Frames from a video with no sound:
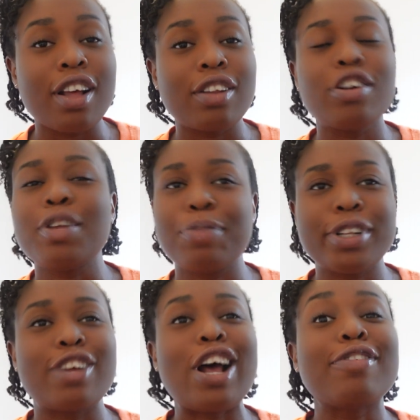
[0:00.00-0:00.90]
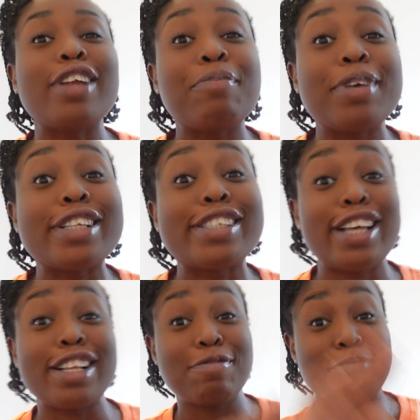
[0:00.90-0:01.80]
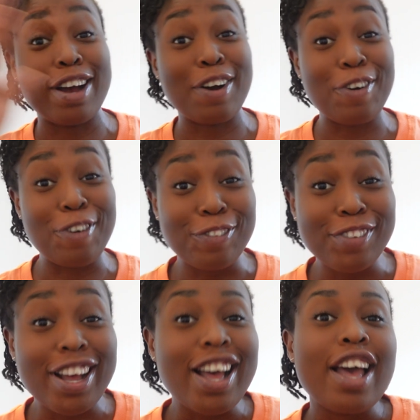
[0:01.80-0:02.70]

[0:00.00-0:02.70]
not deported, after being sent back home,